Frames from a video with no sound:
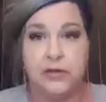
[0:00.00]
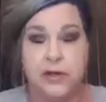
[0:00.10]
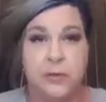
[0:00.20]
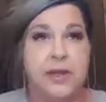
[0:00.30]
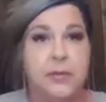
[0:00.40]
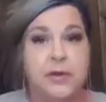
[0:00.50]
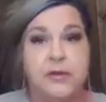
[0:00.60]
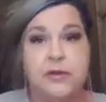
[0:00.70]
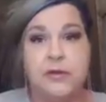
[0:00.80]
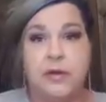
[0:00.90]
another makeup
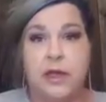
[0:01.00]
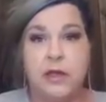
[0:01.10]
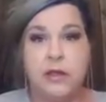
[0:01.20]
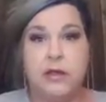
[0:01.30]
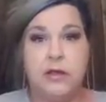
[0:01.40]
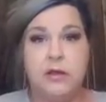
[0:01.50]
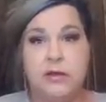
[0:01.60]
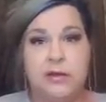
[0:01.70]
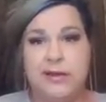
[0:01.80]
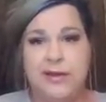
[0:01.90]
artist and you're like,
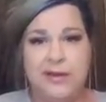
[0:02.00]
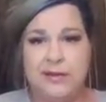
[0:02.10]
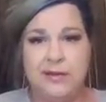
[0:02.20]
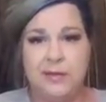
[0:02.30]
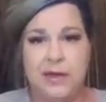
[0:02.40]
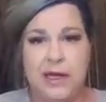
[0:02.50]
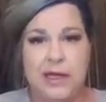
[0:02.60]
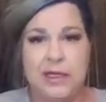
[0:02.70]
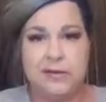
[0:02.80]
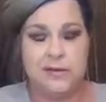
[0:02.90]
I can't do
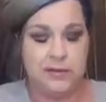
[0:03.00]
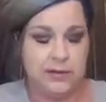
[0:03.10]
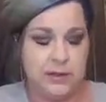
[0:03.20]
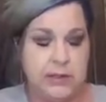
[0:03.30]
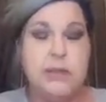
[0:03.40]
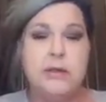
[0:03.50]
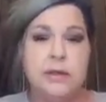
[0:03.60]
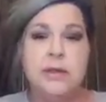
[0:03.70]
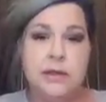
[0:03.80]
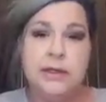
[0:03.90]
that.
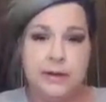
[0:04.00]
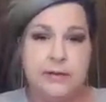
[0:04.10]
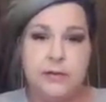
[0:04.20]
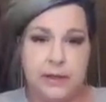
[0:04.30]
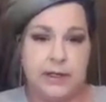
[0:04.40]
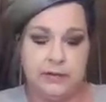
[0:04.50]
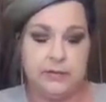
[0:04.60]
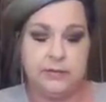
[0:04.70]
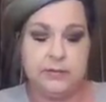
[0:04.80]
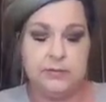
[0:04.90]
Yes, you can.
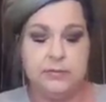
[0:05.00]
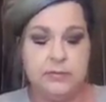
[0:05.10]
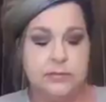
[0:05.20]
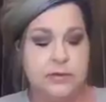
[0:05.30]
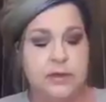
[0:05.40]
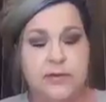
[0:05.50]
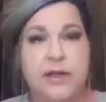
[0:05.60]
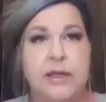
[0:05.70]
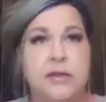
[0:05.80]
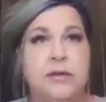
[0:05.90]
If
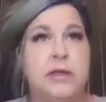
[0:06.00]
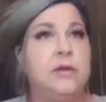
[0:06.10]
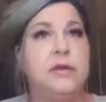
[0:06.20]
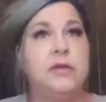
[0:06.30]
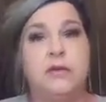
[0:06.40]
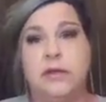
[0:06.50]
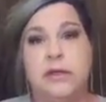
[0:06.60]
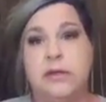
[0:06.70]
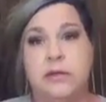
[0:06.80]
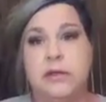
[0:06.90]
I can do it, you can
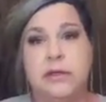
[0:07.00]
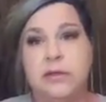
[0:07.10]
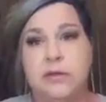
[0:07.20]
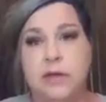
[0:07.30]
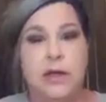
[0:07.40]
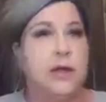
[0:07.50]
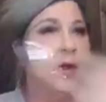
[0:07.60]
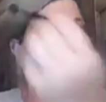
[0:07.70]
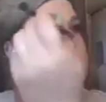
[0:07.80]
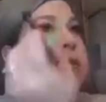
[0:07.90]
certainly do it. Because
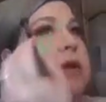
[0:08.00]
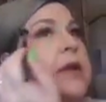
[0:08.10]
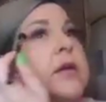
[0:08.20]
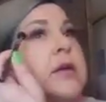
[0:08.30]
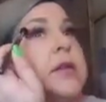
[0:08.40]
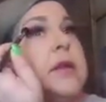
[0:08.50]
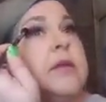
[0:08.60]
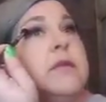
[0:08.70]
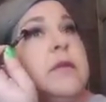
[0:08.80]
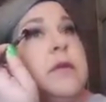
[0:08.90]
I don't like hard
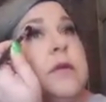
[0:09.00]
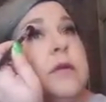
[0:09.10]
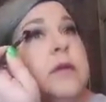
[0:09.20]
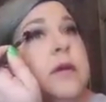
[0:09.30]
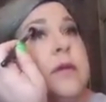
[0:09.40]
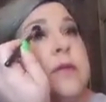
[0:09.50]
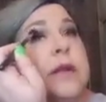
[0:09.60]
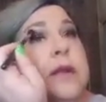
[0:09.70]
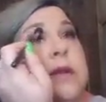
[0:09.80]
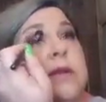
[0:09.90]
things. I don't
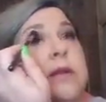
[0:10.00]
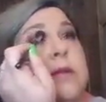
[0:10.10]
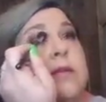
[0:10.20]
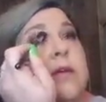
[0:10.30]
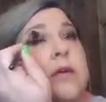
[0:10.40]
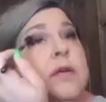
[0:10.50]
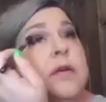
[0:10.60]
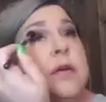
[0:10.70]
like anything that's hard.